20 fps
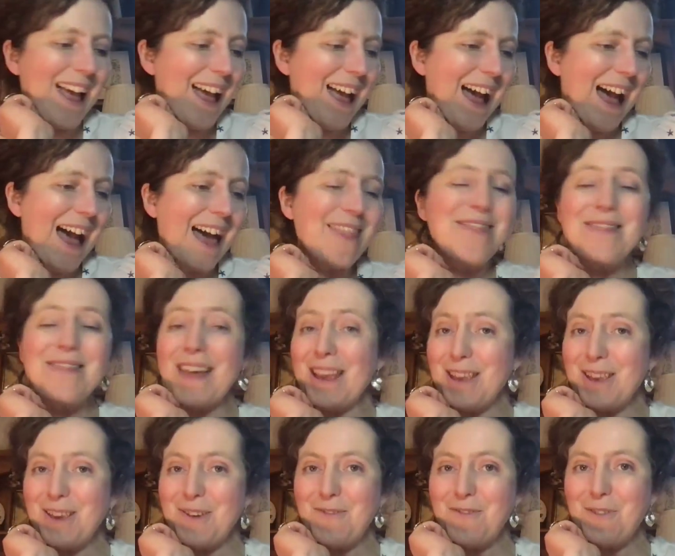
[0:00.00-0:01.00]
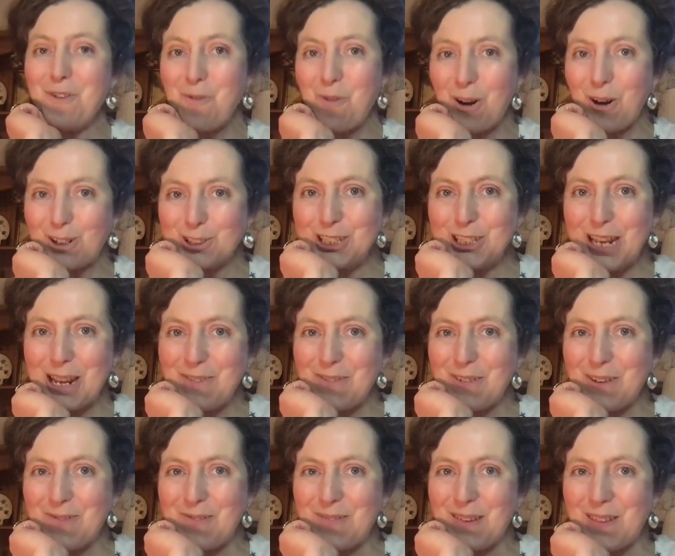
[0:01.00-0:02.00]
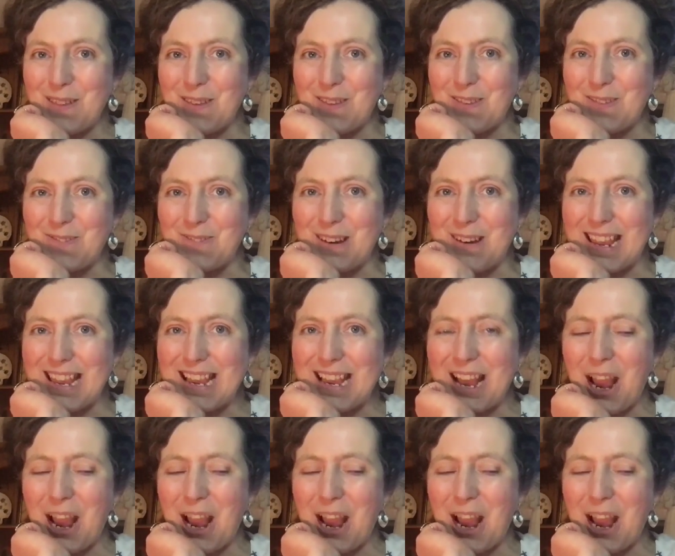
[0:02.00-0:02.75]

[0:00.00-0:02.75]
And thank you for watching with me this week.